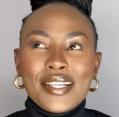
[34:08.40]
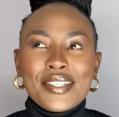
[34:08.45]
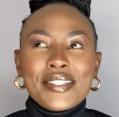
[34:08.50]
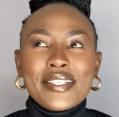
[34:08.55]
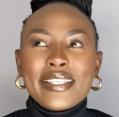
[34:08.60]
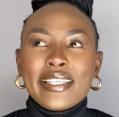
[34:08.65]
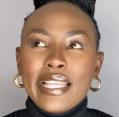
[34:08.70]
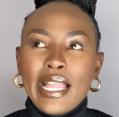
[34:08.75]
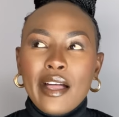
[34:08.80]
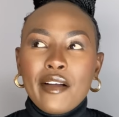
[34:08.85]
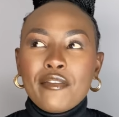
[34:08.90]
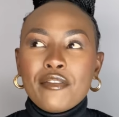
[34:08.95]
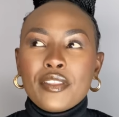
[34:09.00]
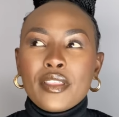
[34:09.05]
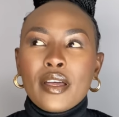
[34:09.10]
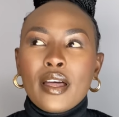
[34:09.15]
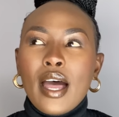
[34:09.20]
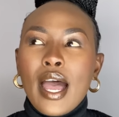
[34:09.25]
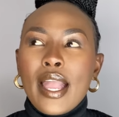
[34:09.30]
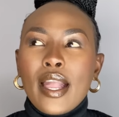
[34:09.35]
just love
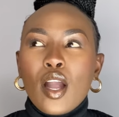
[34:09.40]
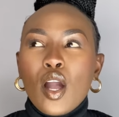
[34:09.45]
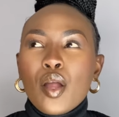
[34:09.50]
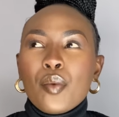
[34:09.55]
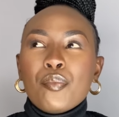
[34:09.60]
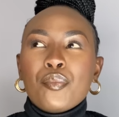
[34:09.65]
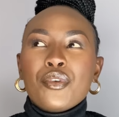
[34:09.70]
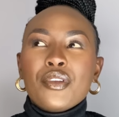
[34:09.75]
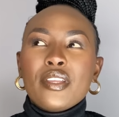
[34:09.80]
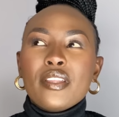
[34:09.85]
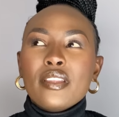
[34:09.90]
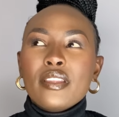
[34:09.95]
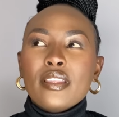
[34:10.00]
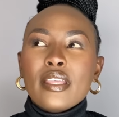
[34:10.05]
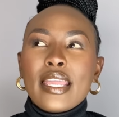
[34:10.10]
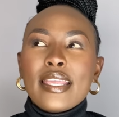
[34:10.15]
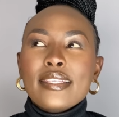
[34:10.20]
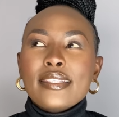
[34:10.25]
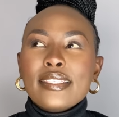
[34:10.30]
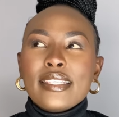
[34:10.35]
the I can't breathe
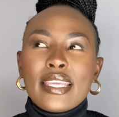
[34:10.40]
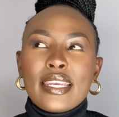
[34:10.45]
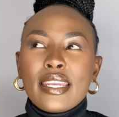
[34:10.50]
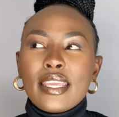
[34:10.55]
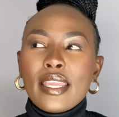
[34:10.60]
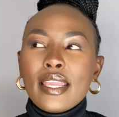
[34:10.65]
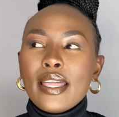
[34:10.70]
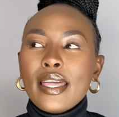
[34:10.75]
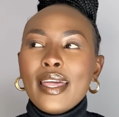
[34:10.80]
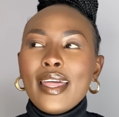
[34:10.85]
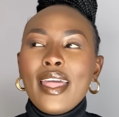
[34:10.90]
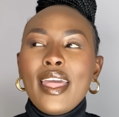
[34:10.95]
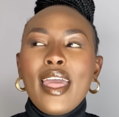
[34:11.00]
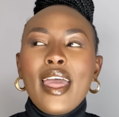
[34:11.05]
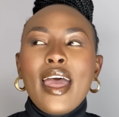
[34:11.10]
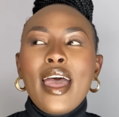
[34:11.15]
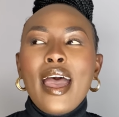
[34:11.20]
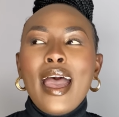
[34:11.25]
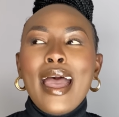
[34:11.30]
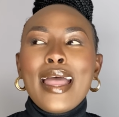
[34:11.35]
aesthetic.
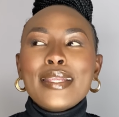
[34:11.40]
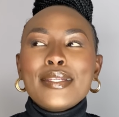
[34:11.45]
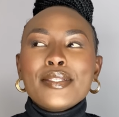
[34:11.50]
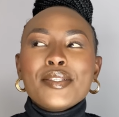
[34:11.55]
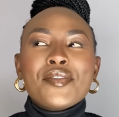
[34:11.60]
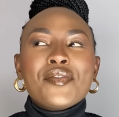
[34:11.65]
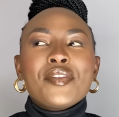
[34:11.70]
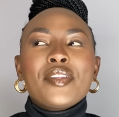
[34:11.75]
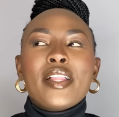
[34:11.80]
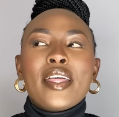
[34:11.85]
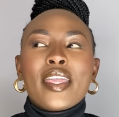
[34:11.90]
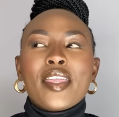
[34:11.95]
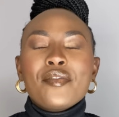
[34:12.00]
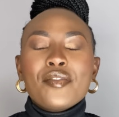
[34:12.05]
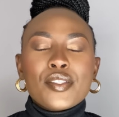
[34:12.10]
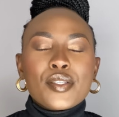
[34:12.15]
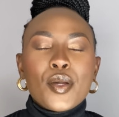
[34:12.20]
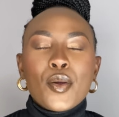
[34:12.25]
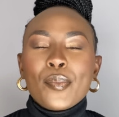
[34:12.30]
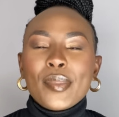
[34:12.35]
I just feel like if
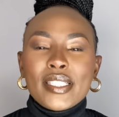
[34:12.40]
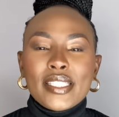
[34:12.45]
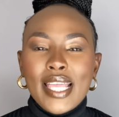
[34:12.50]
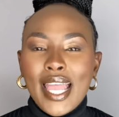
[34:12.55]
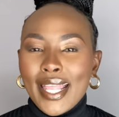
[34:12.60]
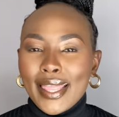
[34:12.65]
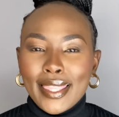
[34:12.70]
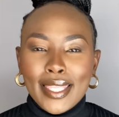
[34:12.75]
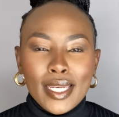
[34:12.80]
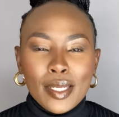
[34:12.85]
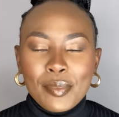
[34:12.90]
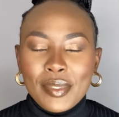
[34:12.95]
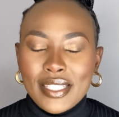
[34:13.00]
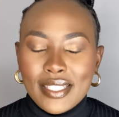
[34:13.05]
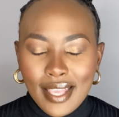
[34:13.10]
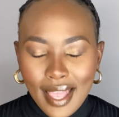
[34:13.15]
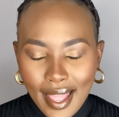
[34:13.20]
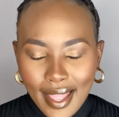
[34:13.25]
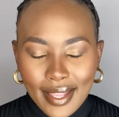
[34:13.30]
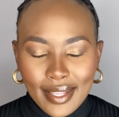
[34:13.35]
it's gonna be tight, let it be
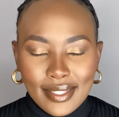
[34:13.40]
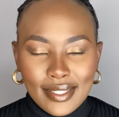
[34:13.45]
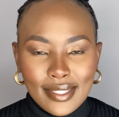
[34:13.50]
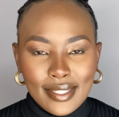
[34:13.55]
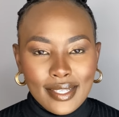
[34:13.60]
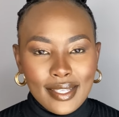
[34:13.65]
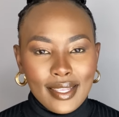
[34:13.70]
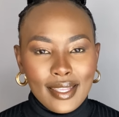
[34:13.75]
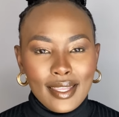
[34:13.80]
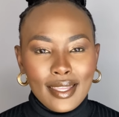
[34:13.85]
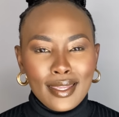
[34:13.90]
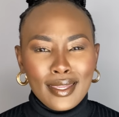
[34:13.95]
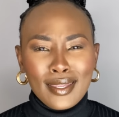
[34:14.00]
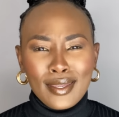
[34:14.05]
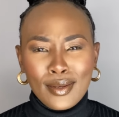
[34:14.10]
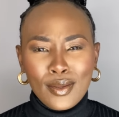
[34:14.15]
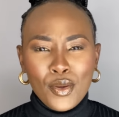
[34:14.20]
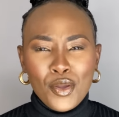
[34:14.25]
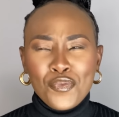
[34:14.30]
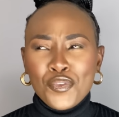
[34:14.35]
tight. You
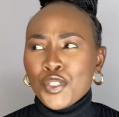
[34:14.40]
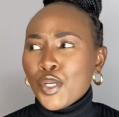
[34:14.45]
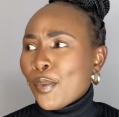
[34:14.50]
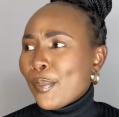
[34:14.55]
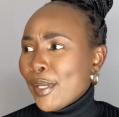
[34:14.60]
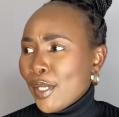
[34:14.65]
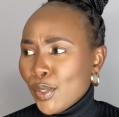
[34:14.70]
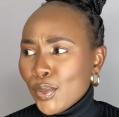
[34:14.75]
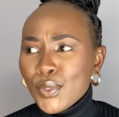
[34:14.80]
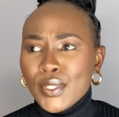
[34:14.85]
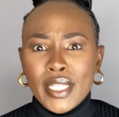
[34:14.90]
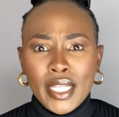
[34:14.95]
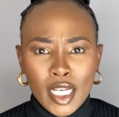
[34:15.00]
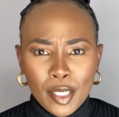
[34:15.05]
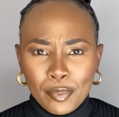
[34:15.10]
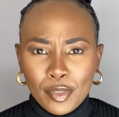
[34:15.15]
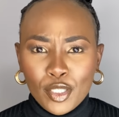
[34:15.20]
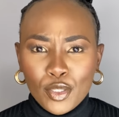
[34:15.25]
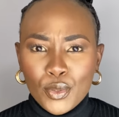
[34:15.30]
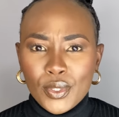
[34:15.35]
know, if it's gonna be loose, let it
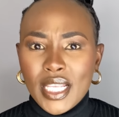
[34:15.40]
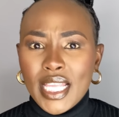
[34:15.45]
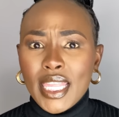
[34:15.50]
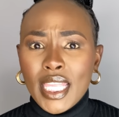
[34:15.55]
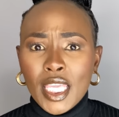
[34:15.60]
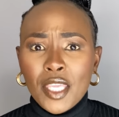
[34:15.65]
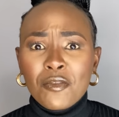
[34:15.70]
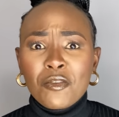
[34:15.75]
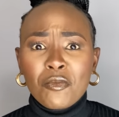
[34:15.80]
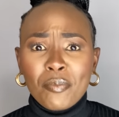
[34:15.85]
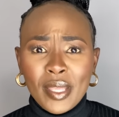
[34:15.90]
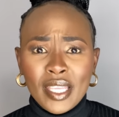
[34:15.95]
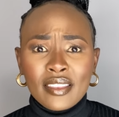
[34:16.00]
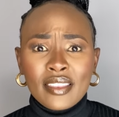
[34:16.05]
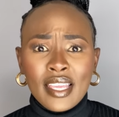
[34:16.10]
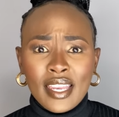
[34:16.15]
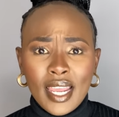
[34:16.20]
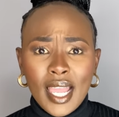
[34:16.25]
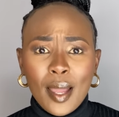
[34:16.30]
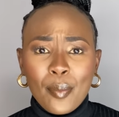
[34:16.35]
be loose. I think if you pick
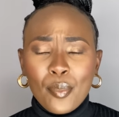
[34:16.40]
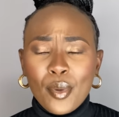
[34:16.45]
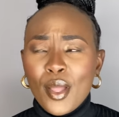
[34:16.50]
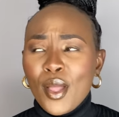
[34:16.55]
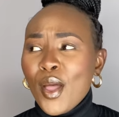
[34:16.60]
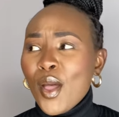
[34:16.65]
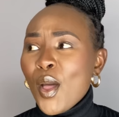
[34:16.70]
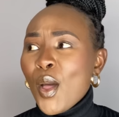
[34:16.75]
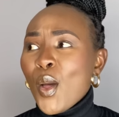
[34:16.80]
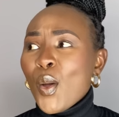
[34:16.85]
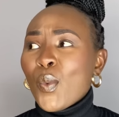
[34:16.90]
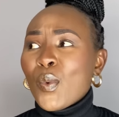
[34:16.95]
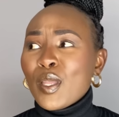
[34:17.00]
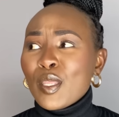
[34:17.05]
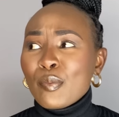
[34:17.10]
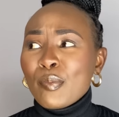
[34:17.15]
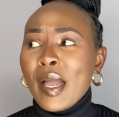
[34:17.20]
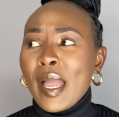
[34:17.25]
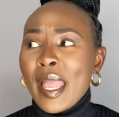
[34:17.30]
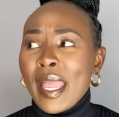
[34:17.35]
that up with
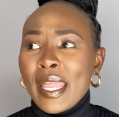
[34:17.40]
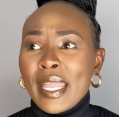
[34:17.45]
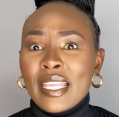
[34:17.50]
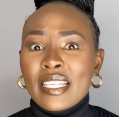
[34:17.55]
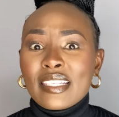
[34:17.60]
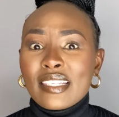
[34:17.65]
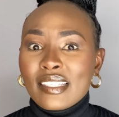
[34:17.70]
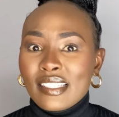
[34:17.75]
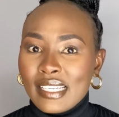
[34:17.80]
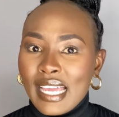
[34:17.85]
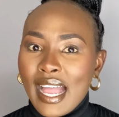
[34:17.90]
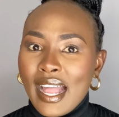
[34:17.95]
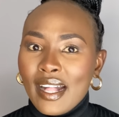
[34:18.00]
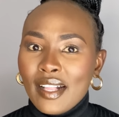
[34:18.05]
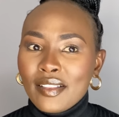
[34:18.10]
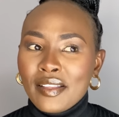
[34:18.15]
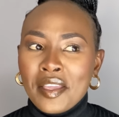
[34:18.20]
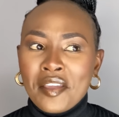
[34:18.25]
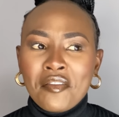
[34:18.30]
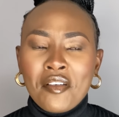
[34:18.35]
my style,
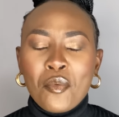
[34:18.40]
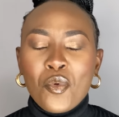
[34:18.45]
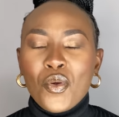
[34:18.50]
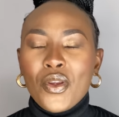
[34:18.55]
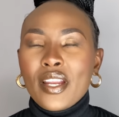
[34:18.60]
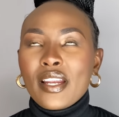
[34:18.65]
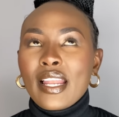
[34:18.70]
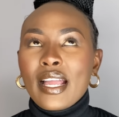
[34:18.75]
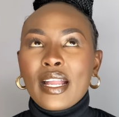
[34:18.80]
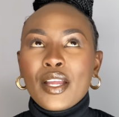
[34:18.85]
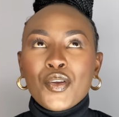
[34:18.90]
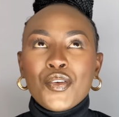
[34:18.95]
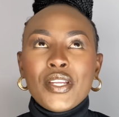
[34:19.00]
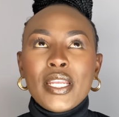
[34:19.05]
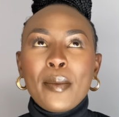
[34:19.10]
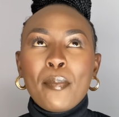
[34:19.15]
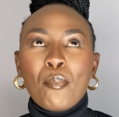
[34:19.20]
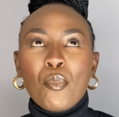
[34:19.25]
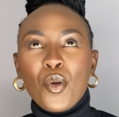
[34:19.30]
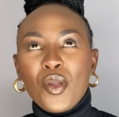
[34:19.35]
like if I'm wearing like a
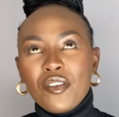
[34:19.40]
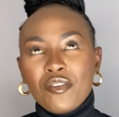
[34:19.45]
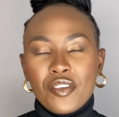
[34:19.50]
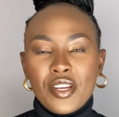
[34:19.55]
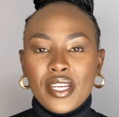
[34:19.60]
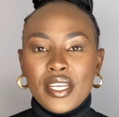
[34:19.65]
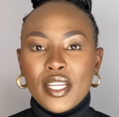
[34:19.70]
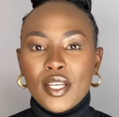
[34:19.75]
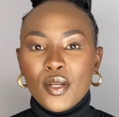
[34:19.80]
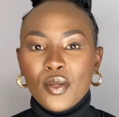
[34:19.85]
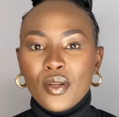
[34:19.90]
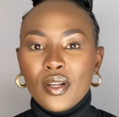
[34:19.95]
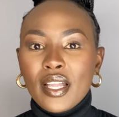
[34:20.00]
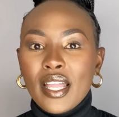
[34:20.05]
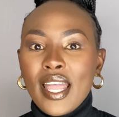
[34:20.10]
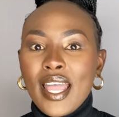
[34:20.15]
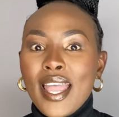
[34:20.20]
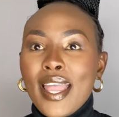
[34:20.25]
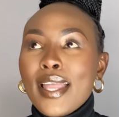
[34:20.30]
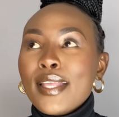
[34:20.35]
really boyfriendy look,
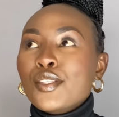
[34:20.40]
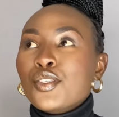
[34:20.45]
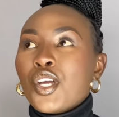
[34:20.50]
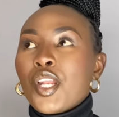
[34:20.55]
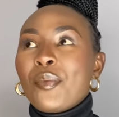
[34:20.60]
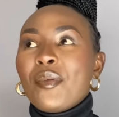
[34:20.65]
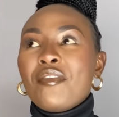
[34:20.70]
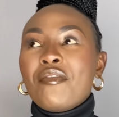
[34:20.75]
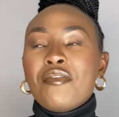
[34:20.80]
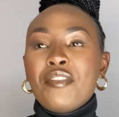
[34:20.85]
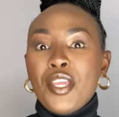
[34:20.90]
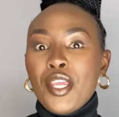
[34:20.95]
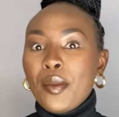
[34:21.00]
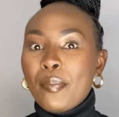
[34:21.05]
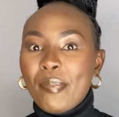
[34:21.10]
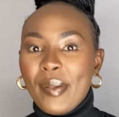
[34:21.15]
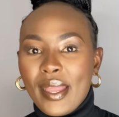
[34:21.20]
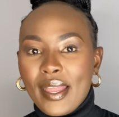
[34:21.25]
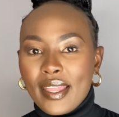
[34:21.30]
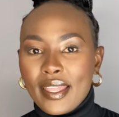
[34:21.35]
it's gonna be very
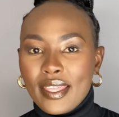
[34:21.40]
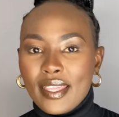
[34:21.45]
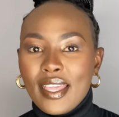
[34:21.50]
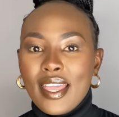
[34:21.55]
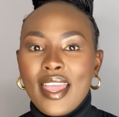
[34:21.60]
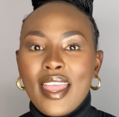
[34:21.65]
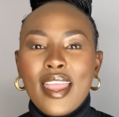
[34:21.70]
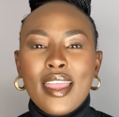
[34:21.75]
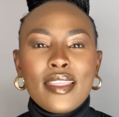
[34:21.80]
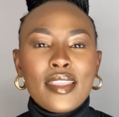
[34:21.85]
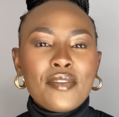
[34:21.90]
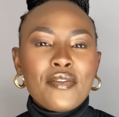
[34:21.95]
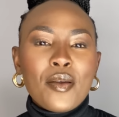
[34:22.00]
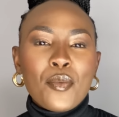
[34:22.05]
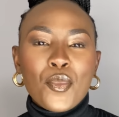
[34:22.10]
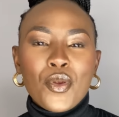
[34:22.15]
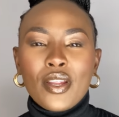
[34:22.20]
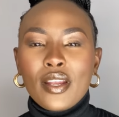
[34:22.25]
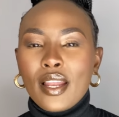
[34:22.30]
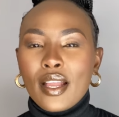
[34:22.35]
baggy. And if I'm
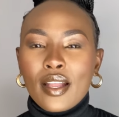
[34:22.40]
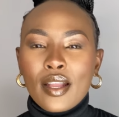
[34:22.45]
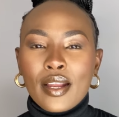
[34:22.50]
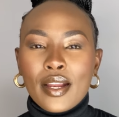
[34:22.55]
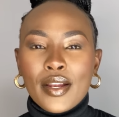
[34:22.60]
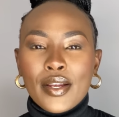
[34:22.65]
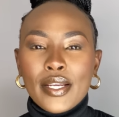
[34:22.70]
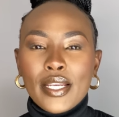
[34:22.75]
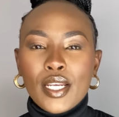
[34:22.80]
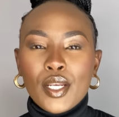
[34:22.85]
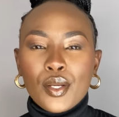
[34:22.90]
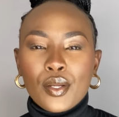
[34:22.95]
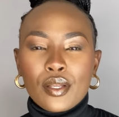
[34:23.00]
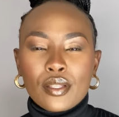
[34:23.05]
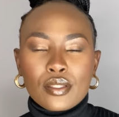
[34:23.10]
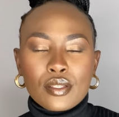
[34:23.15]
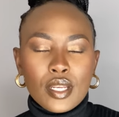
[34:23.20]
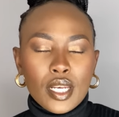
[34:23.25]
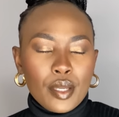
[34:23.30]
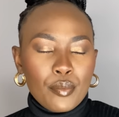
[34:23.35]
wearing like a girly look,
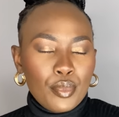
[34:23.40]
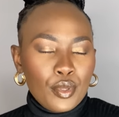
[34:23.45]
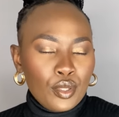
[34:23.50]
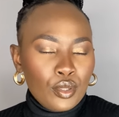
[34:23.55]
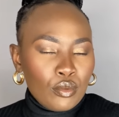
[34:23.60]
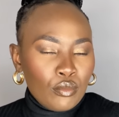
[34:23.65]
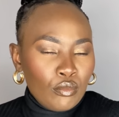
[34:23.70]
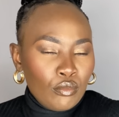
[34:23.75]
it's gonna be